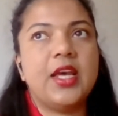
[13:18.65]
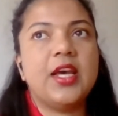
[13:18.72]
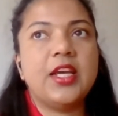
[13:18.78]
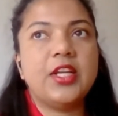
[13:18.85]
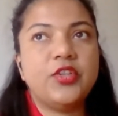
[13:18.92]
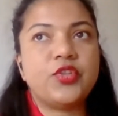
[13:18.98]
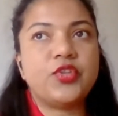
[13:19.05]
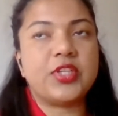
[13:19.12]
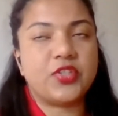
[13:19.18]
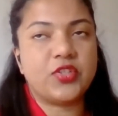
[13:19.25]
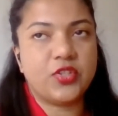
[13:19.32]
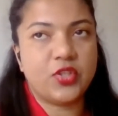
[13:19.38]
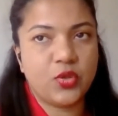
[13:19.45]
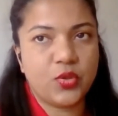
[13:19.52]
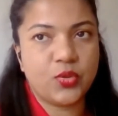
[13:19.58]
address
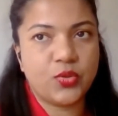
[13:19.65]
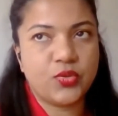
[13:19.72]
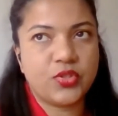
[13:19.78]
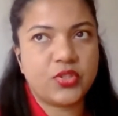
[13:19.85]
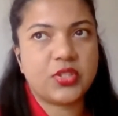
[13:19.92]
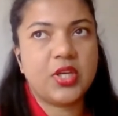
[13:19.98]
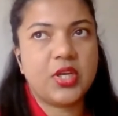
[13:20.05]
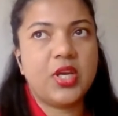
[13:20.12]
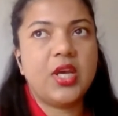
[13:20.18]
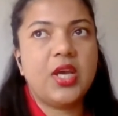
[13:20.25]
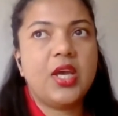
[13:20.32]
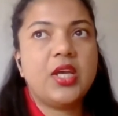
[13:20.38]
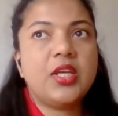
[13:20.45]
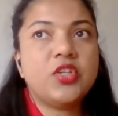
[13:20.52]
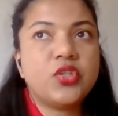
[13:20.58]
those
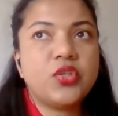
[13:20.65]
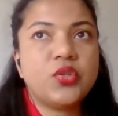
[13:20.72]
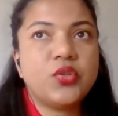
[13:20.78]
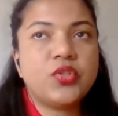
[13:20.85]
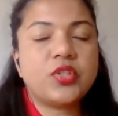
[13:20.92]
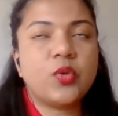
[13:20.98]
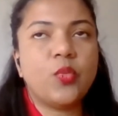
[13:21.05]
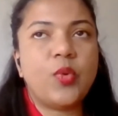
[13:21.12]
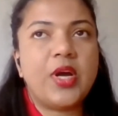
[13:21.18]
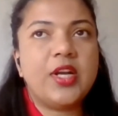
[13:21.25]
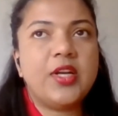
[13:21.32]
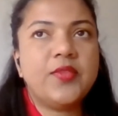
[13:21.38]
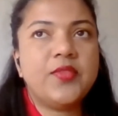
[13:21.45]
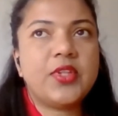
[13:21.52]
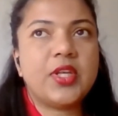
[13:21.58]
issues. One
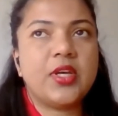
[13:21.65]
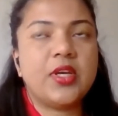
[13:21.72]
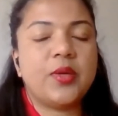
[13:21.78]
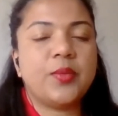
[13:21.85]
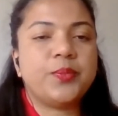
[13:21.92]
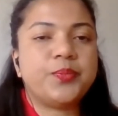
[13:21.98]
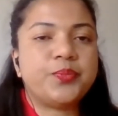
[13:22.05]
of the,